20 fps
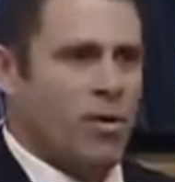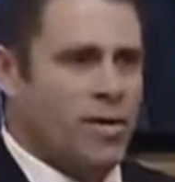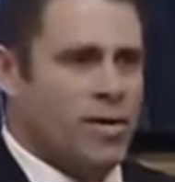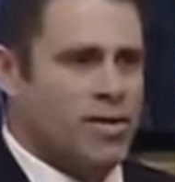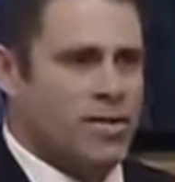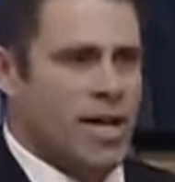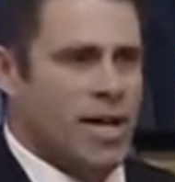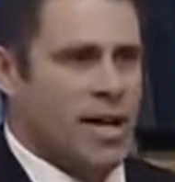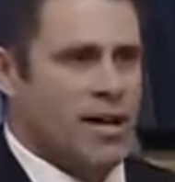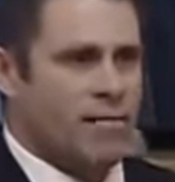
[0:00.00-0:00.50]
on
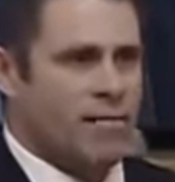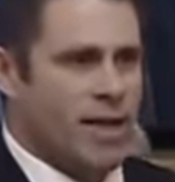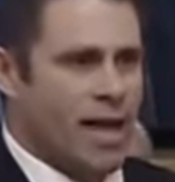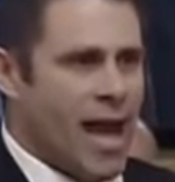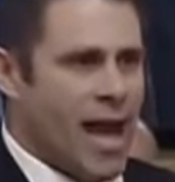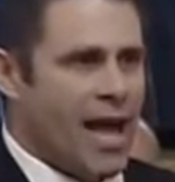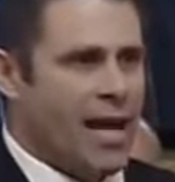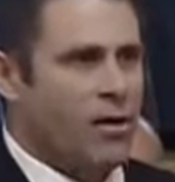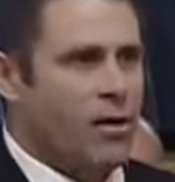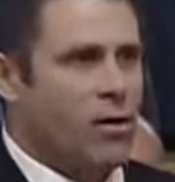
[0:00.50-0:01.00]
this side of the
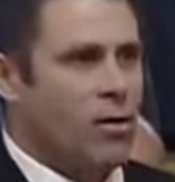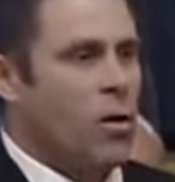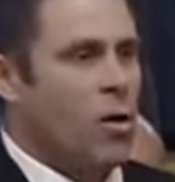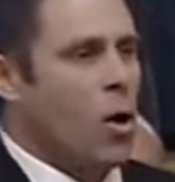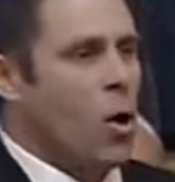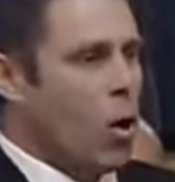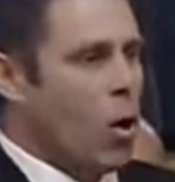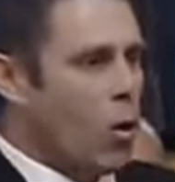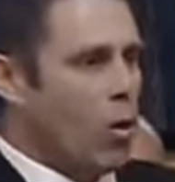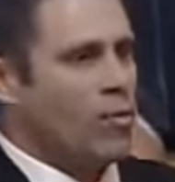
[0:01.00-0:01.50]
aisle
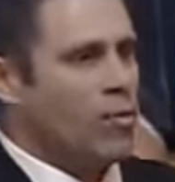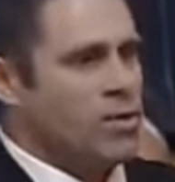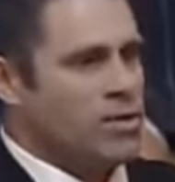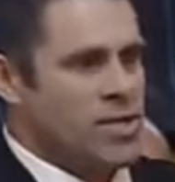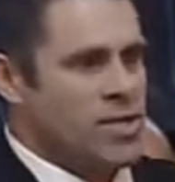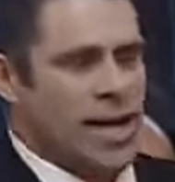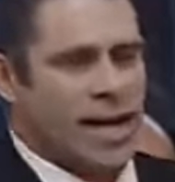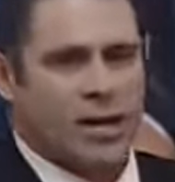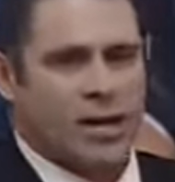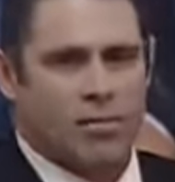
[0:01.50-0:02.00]
hold the
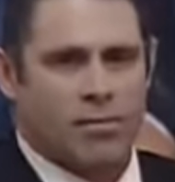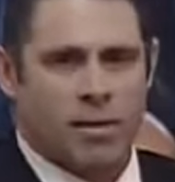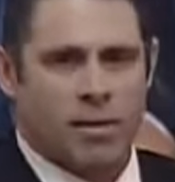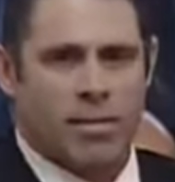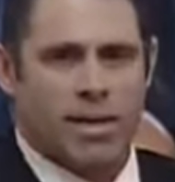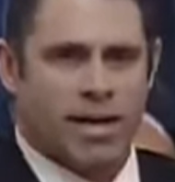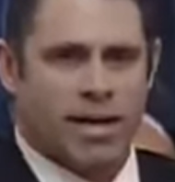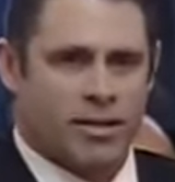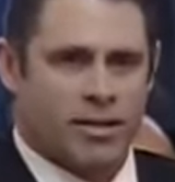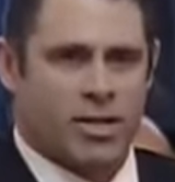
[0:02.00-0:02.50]
Second
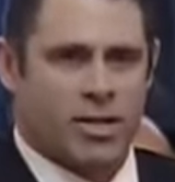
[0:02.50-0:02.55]
Amendment in